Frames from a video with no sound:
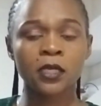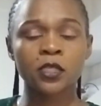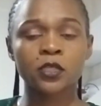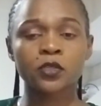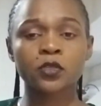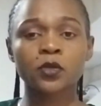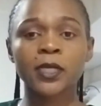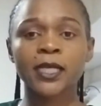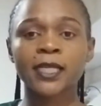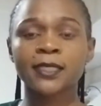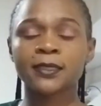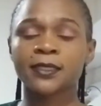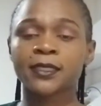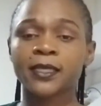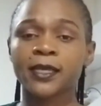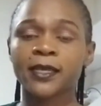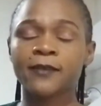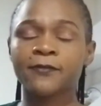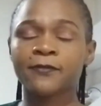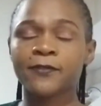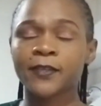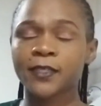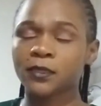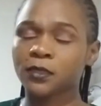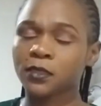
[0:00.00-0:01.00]
So let's say
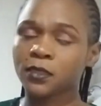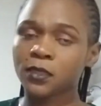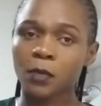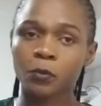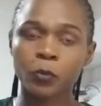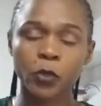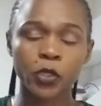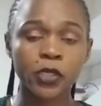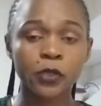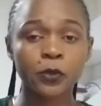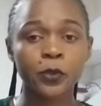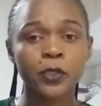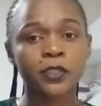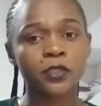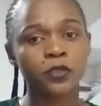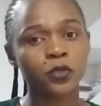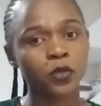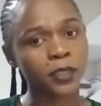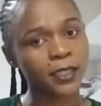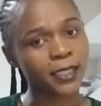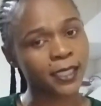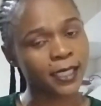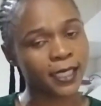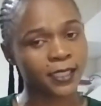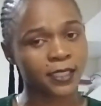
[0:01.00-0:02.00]
if it's somebody who is
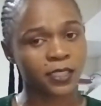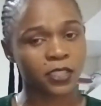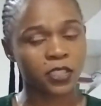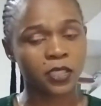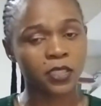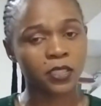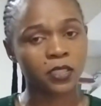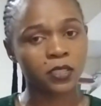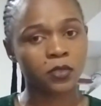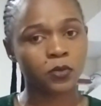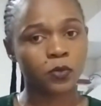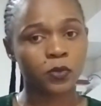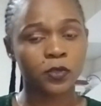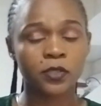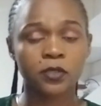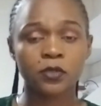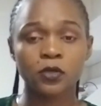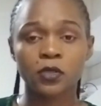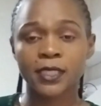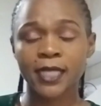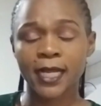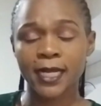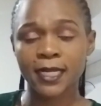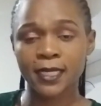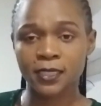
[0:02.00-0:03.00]
not legit, who is
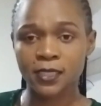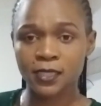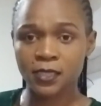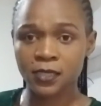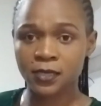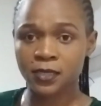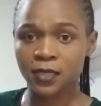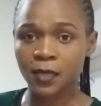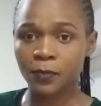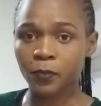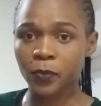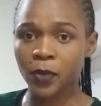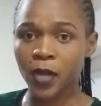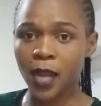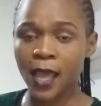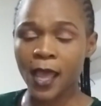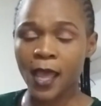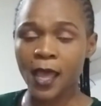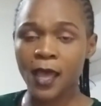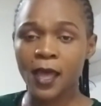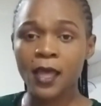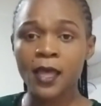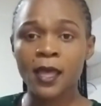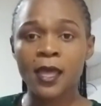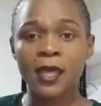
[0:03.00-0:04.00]
not a legit
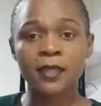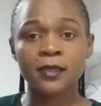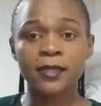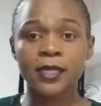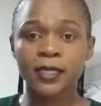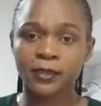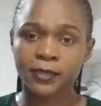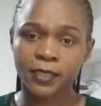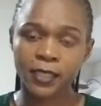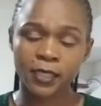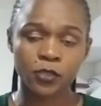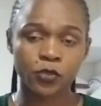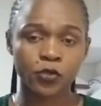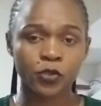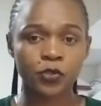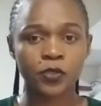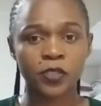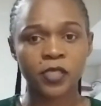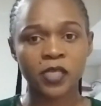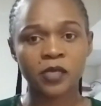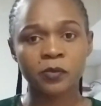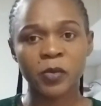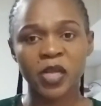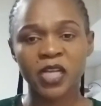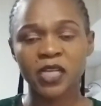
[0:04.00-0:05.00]
supplier, they'll tell you to
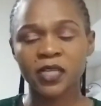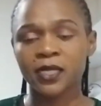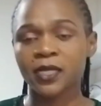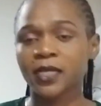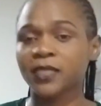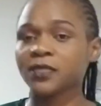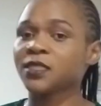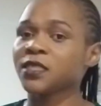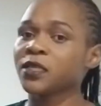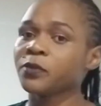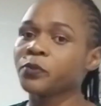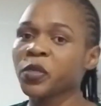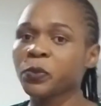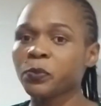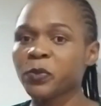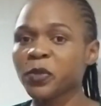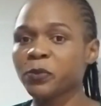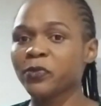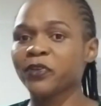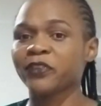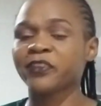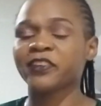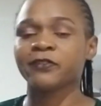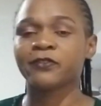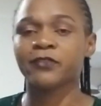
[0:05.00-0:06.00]
send money, let's say
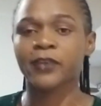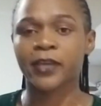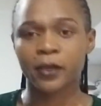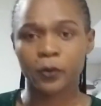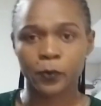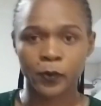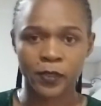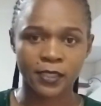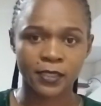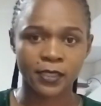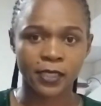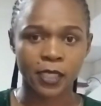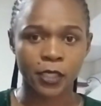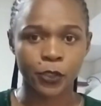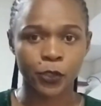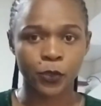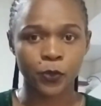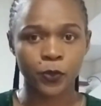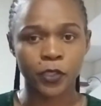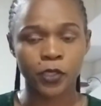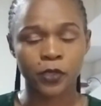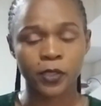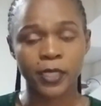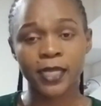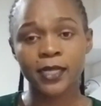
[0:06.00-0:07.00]
maybe via Western
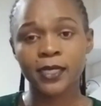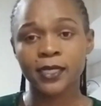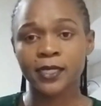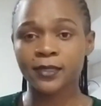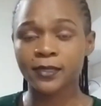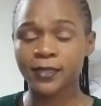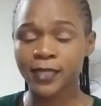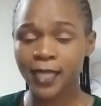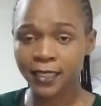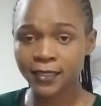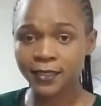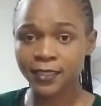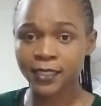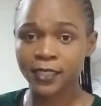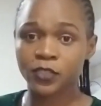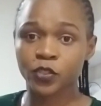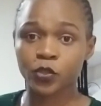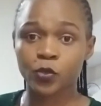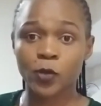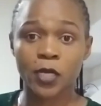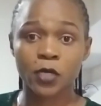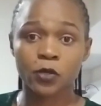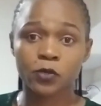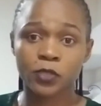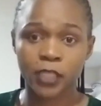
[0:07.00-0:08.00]
Union, and in that
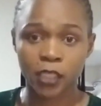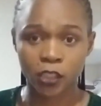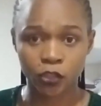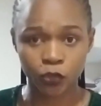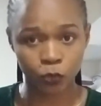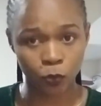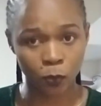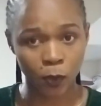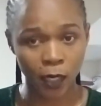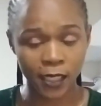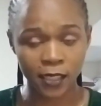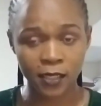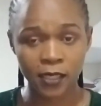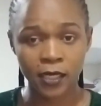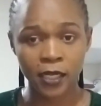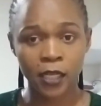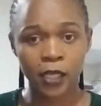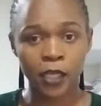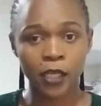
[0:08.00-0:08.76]
case you are not assured.